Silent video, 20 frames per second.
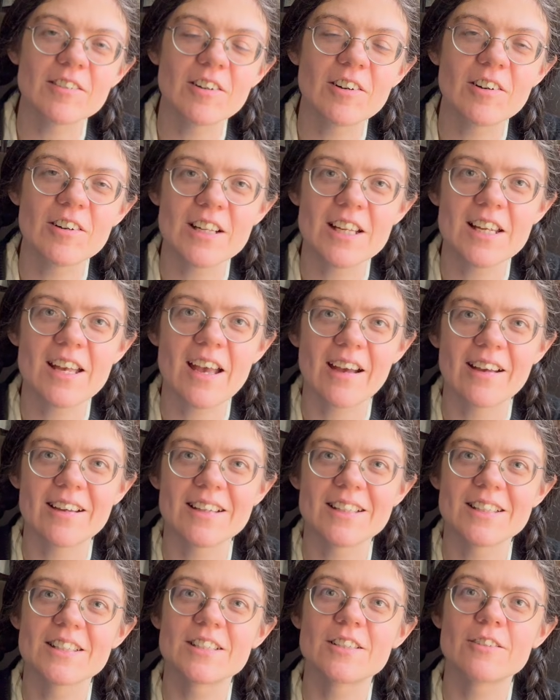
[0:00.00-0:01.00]
already
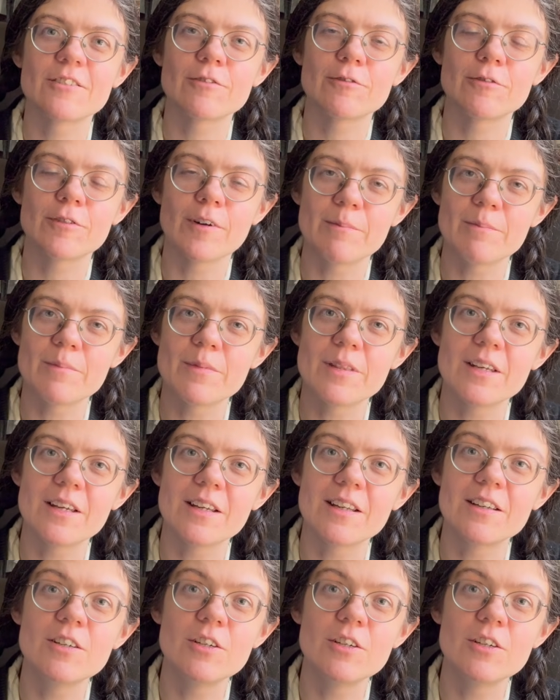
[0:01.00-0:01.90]
guessed from the